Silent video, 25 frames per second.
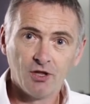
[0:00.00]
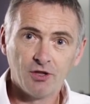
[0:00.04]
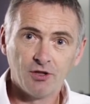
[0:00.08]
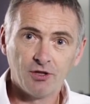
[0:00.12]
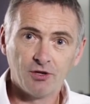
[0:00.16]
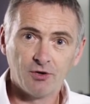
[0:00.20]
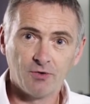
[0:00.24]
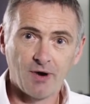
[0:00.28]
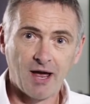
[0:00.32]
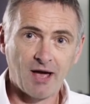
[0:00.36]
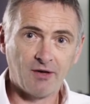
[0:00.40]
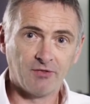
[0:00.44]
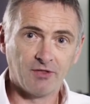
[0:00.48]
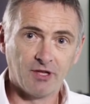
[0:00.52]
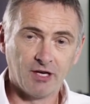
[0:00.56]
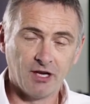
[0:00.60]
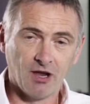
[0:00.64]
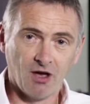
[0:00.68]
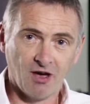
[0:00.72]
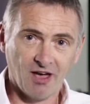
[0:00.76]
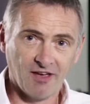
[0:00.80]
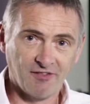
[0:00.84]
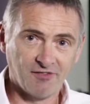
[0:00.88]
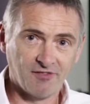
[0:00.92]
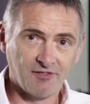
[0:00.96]
throughout the
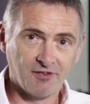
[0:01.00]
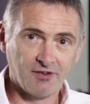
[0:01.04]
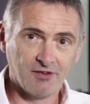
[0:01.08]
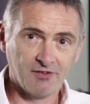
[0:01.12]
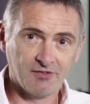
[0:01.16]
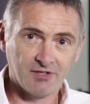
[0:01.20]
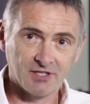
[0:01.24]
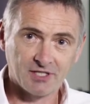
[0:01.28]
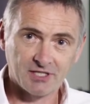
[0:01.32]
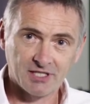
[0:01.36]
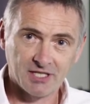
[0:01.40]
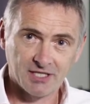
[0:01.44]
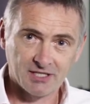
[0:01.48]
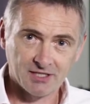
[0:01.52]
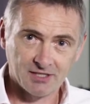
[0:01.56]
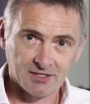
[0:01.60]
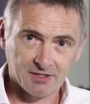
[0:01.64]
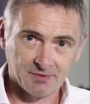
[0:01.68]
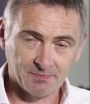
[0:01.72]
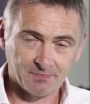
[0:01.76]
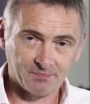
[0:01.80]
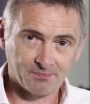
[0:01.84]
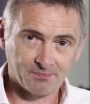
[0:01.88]
life of the system.